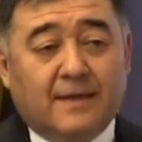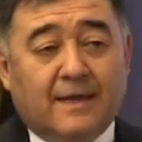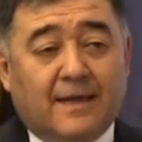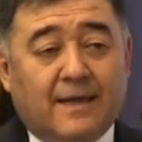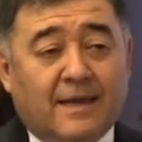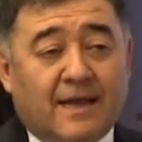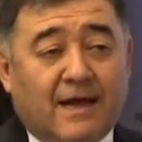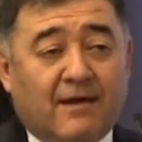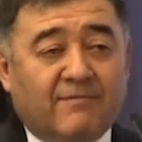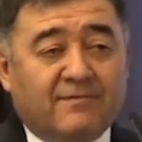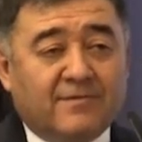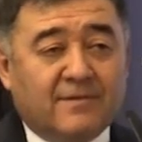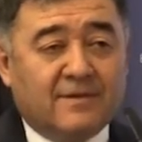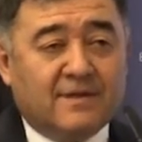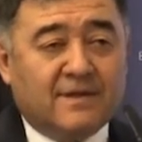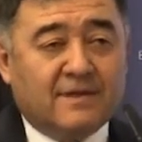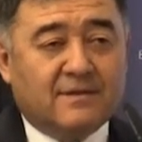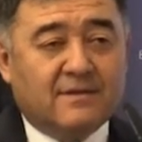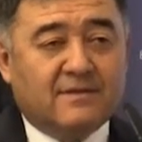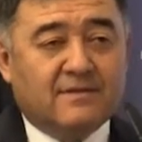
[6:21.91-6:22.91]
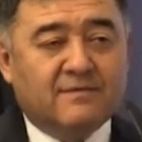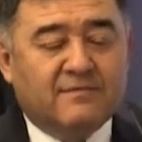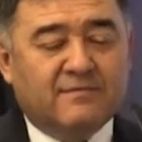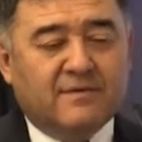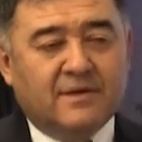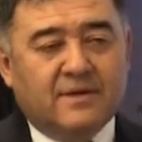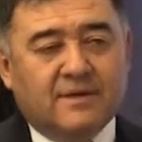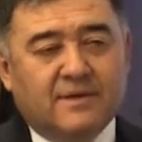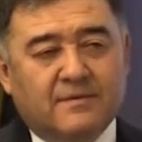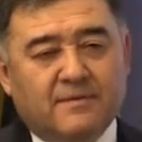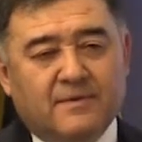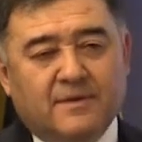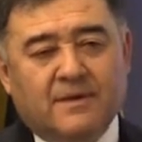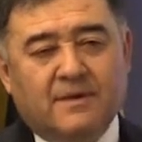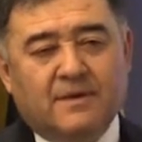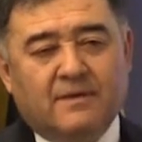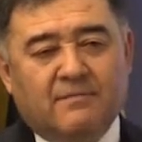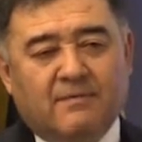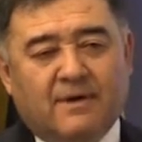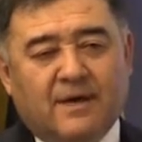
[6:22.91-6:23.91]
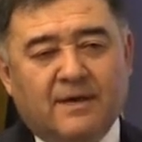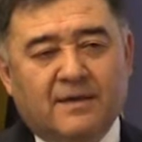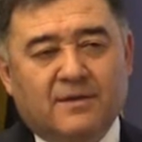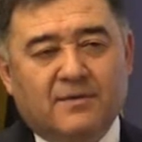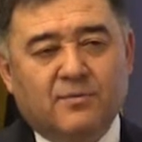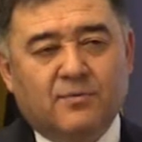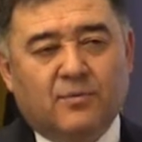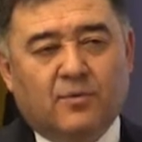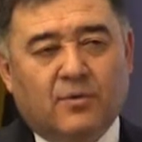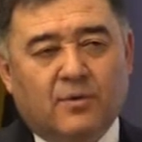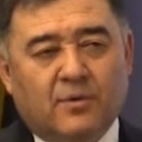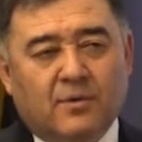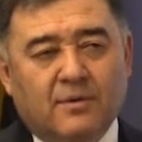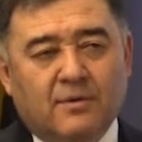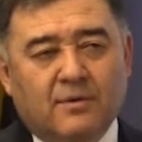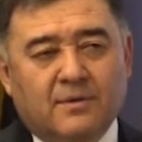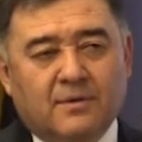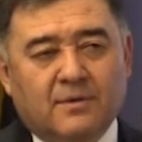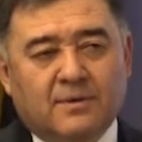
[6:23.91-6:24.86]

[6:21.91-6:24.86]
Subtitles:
And after that, we invite you all